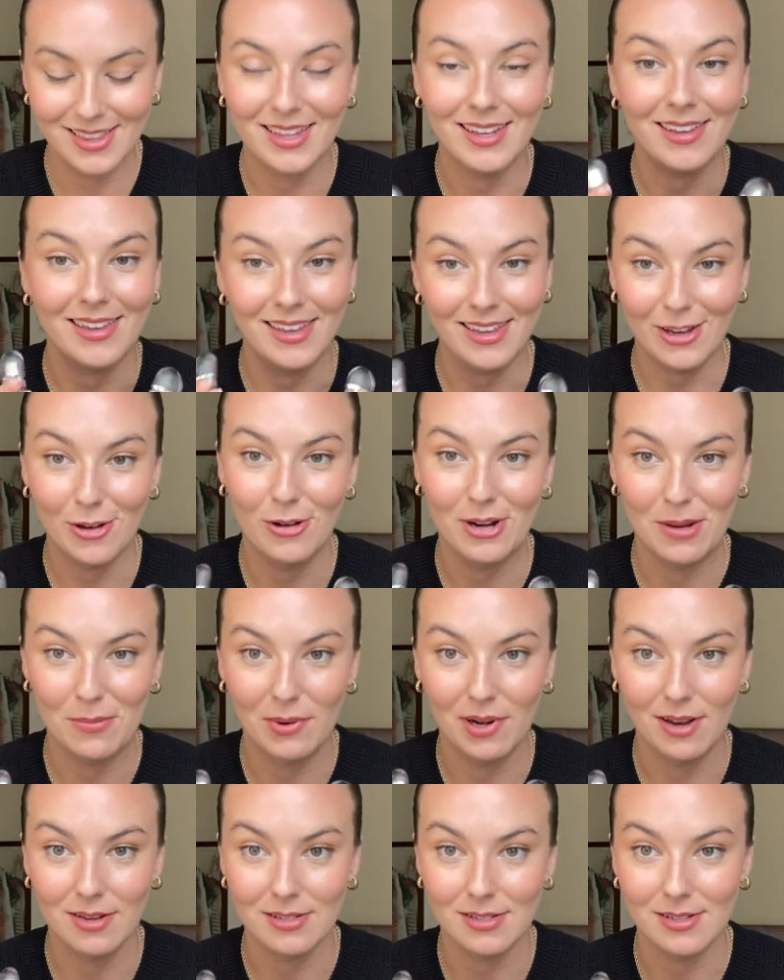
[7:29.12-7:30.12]
the Kiko lip
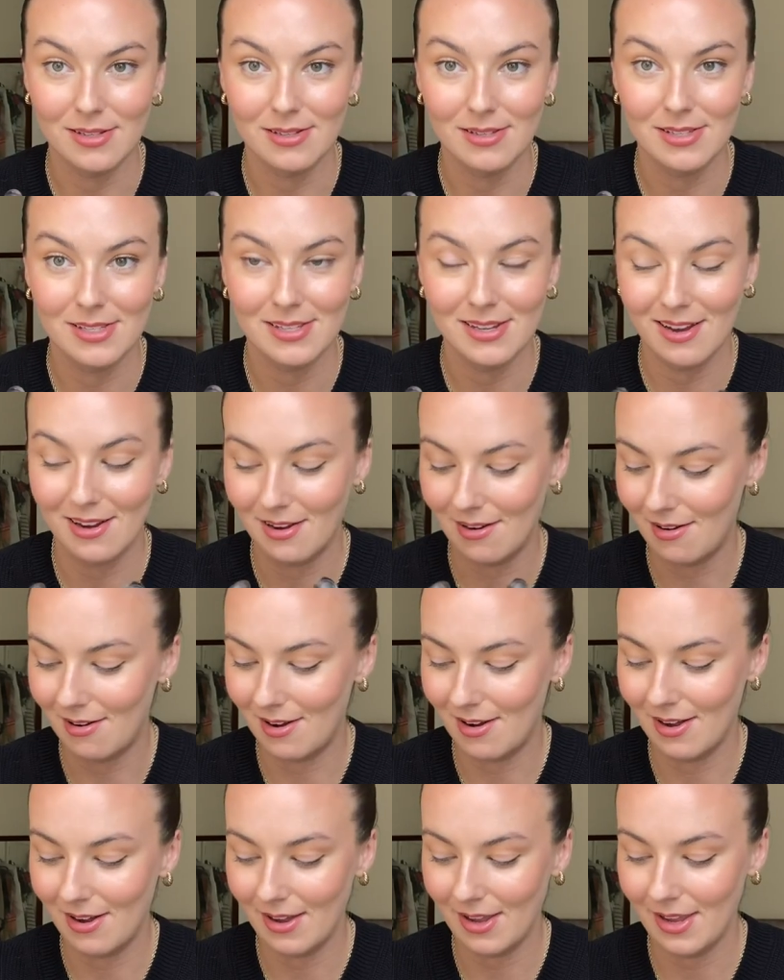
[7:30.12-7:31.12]
glosses.
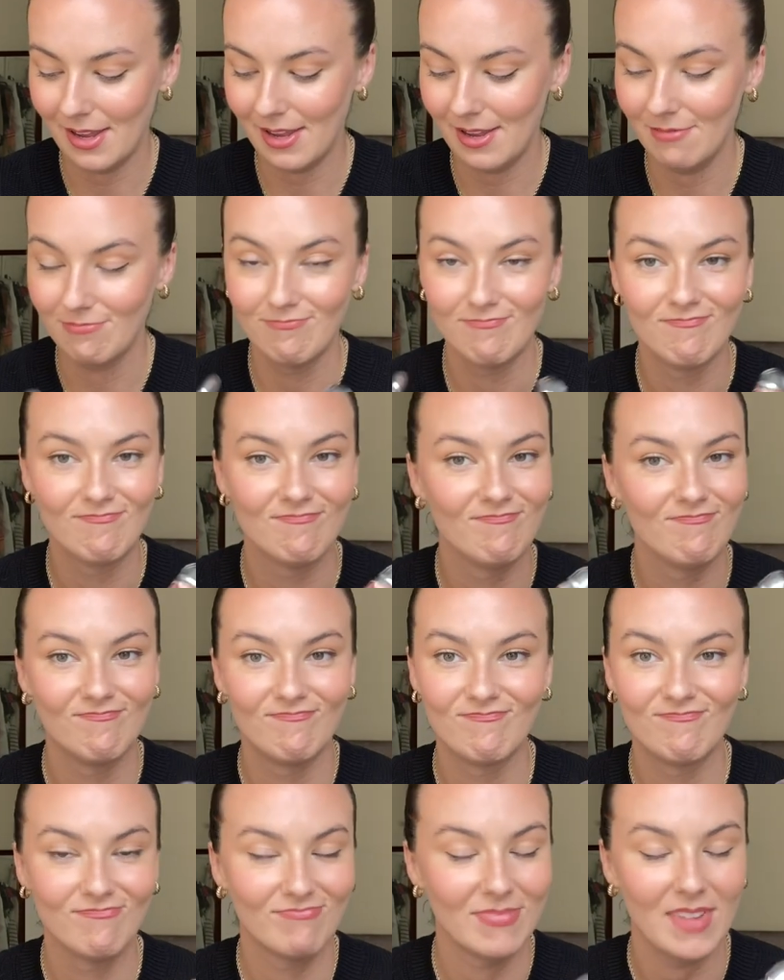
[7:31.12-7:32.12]
I
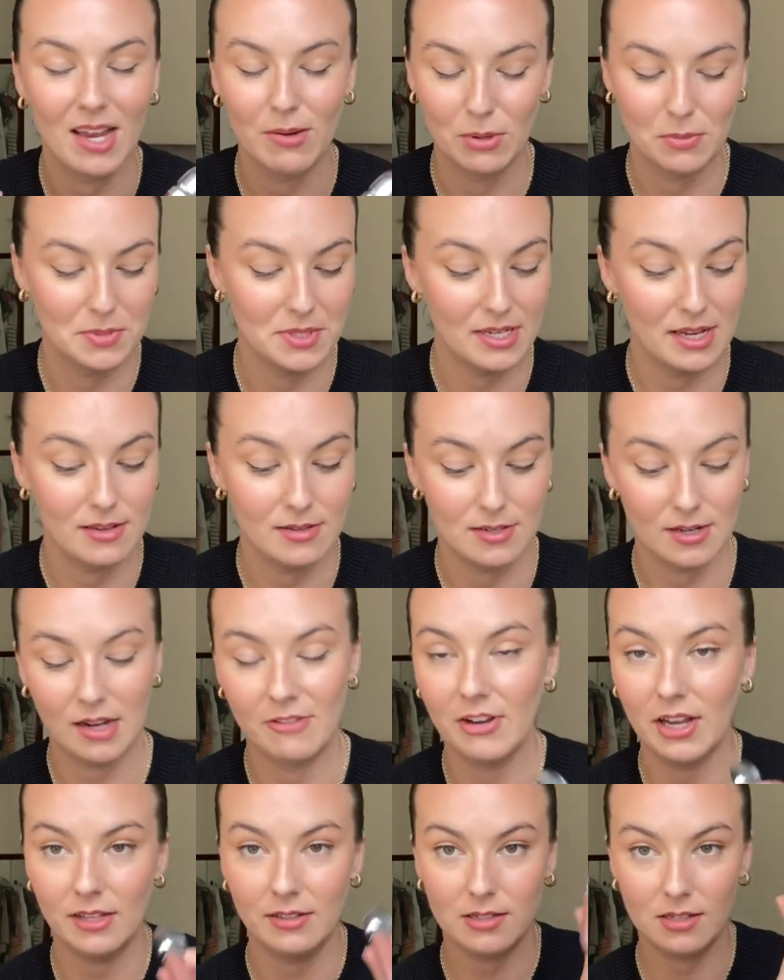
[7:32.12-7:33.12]
am obsessed. I've
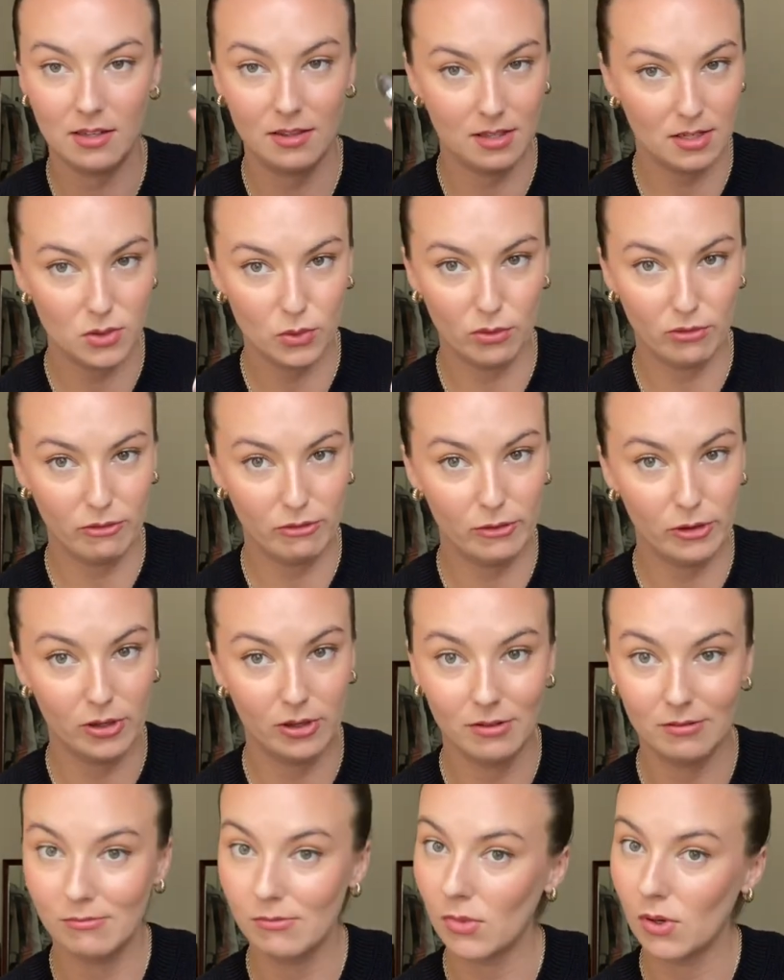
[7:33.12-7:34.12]
had this one
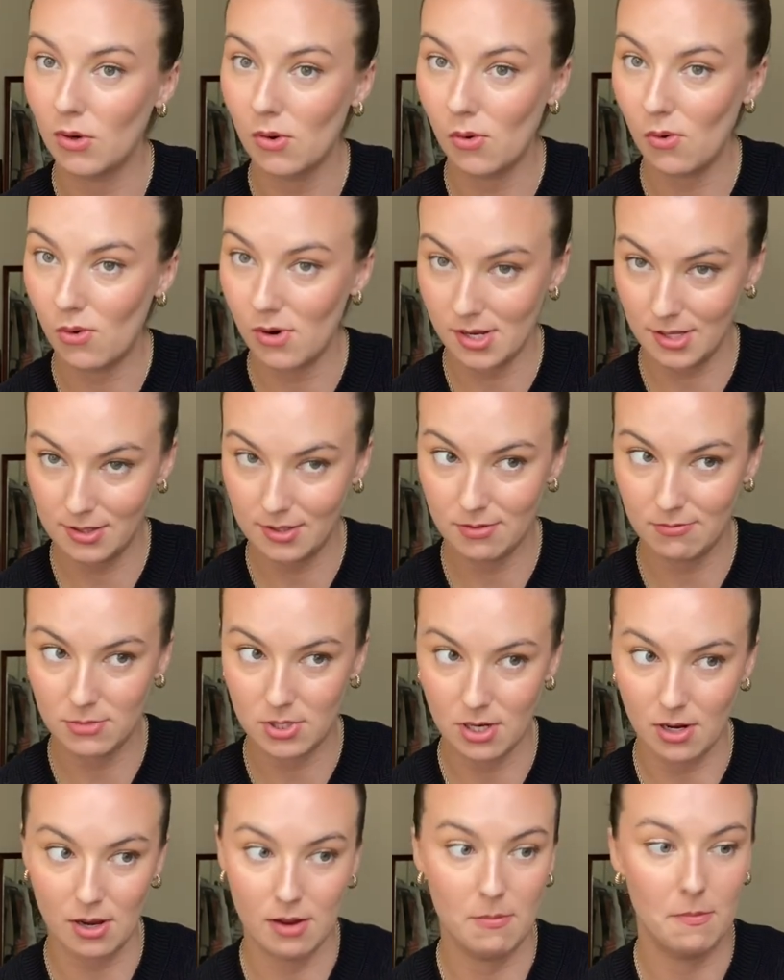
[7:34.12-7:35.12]
for quite some
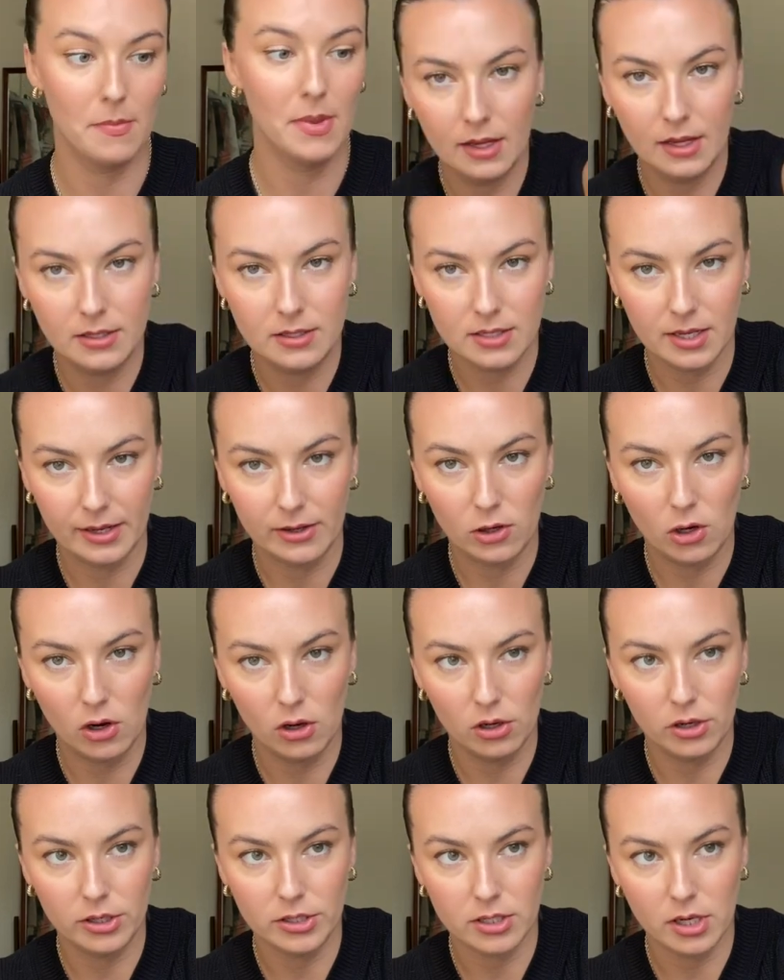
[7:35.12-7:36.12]
time. It's like
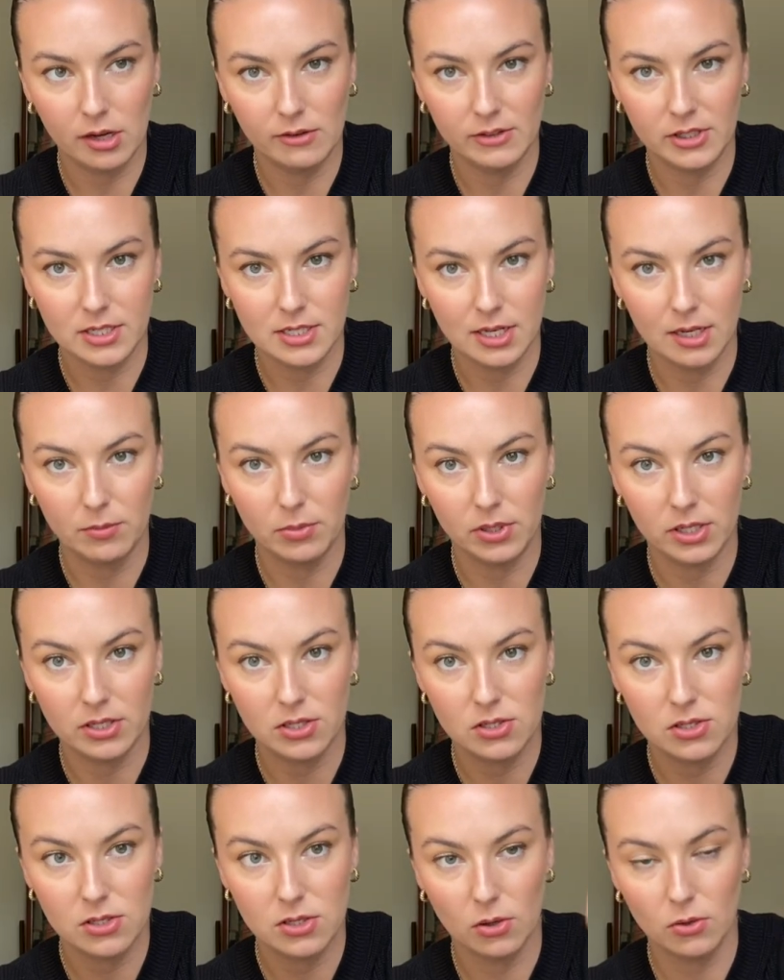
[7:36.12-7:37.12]
colored, obviously, but it's
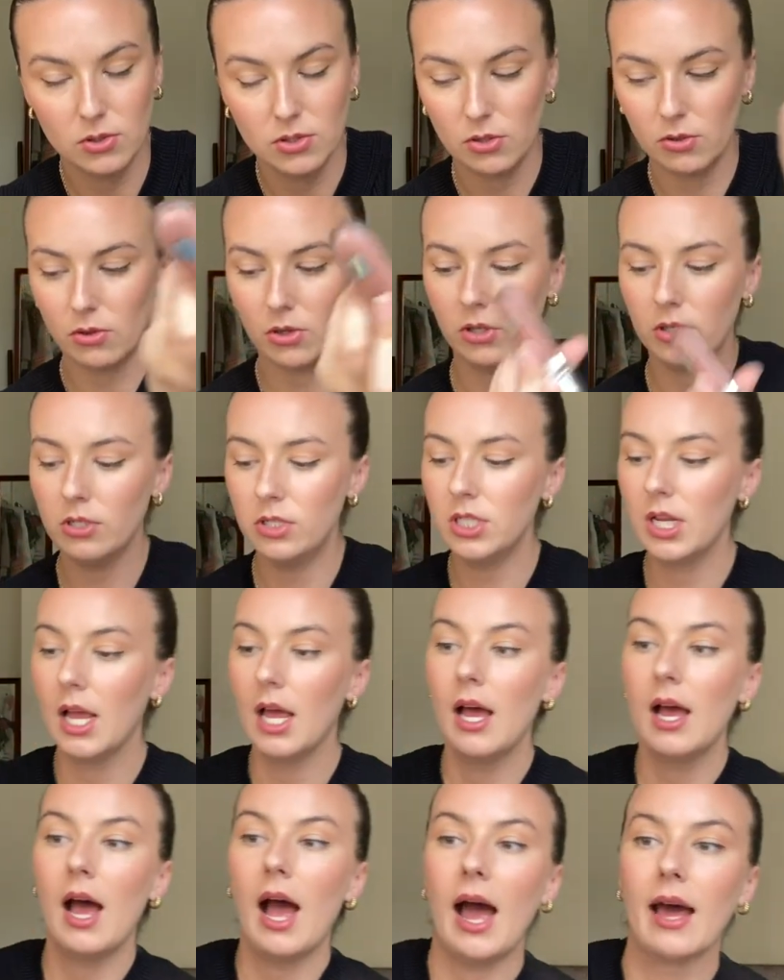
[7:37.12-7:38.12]
so, so good.
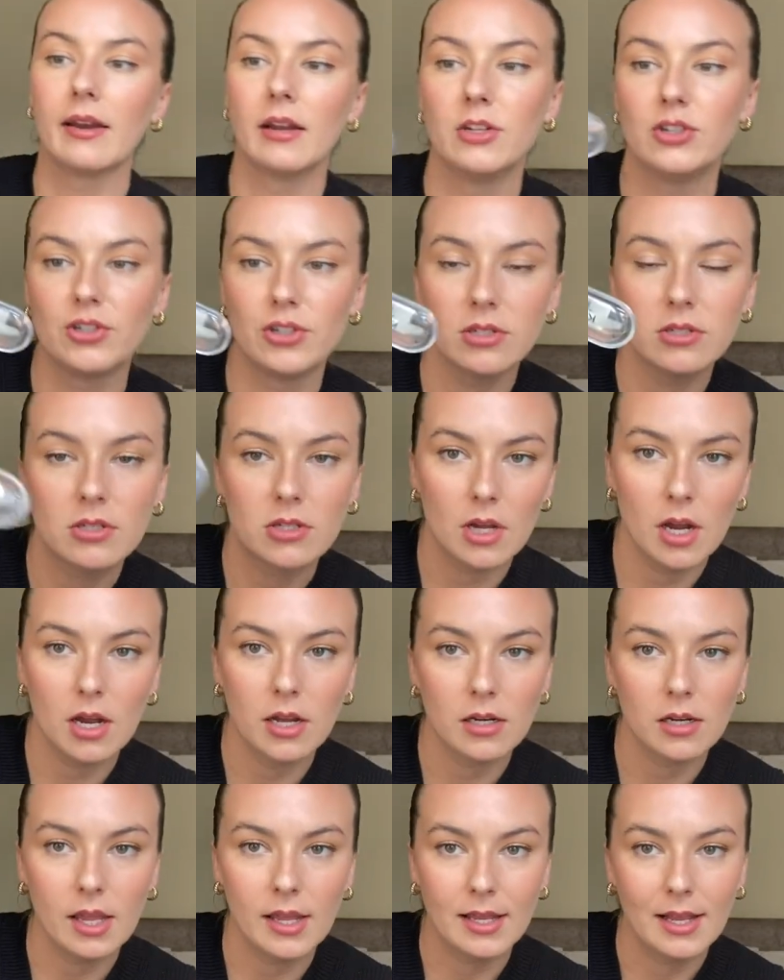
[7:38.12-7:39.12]
And I just
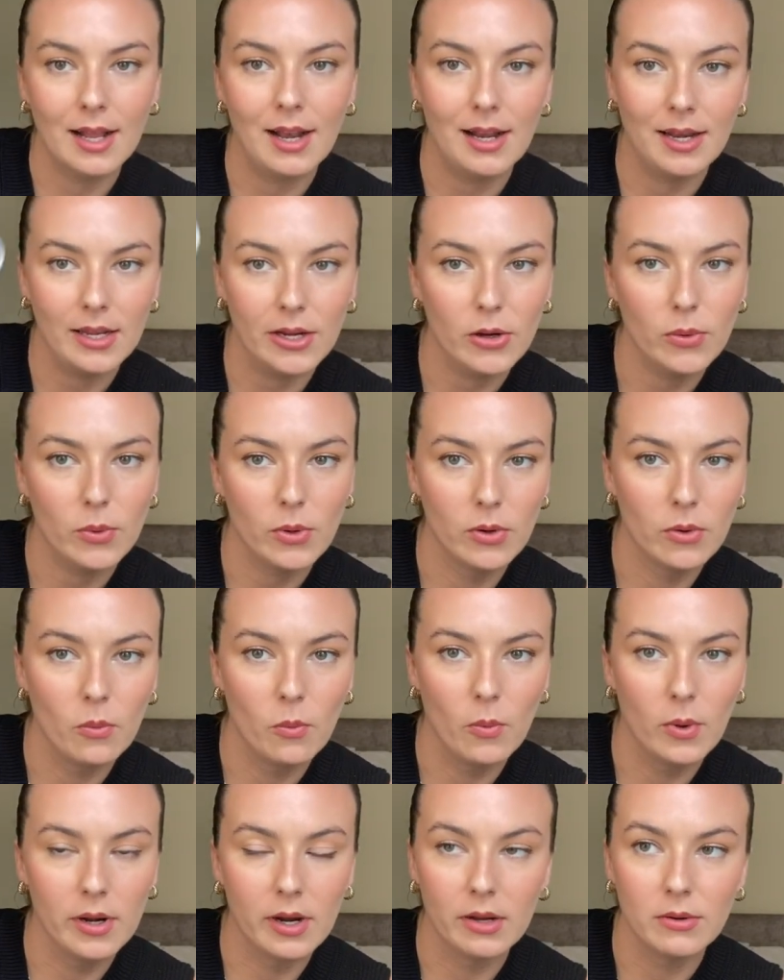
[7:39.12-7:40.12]
got a clear one
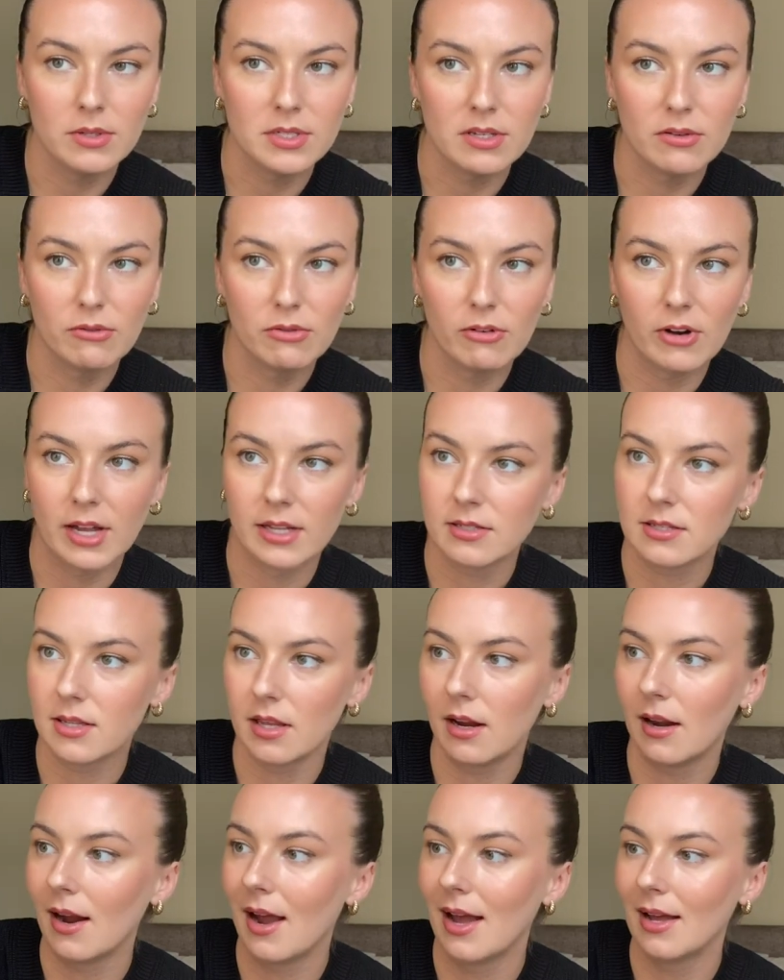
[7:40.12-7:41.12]
when I was in France
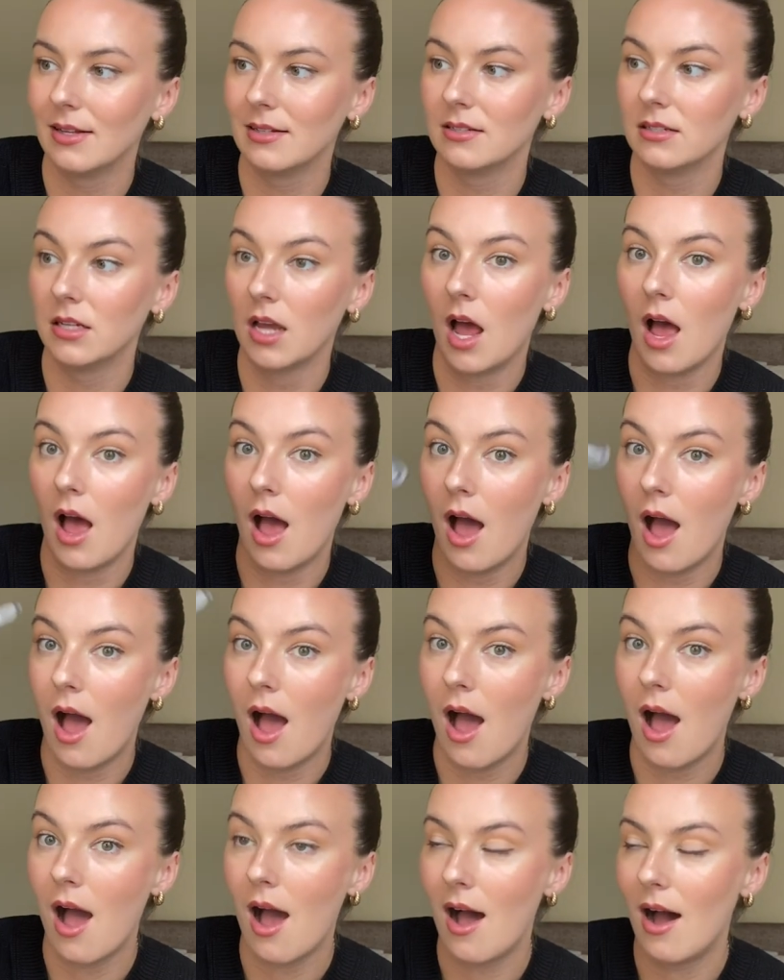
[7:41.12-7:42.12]
there and
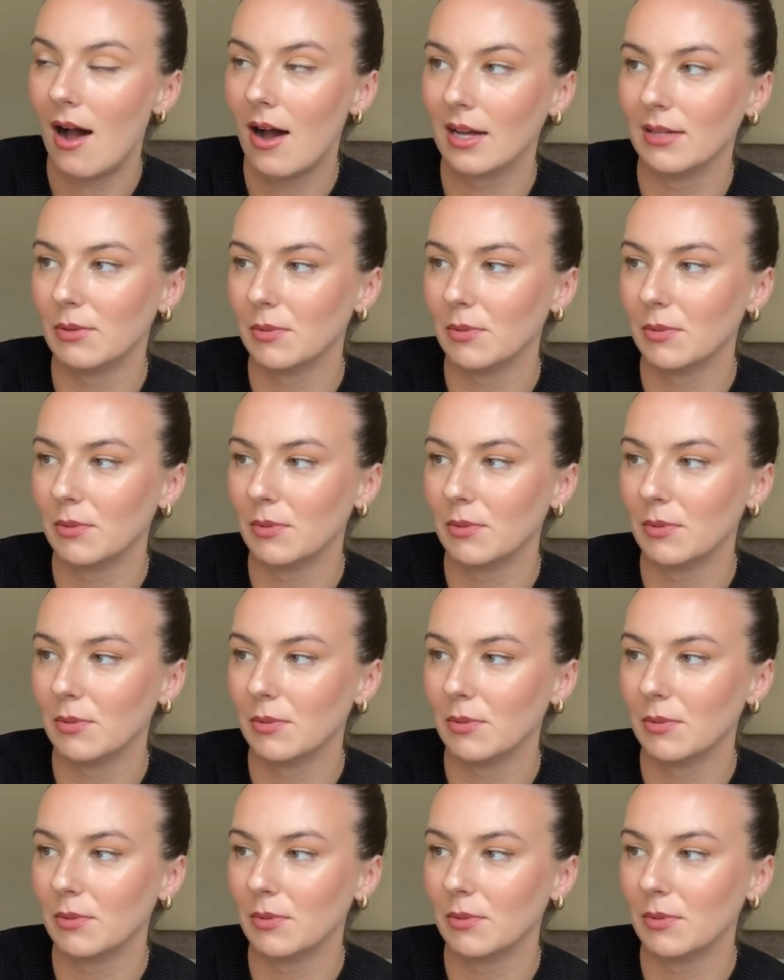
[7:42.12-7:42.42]
I'm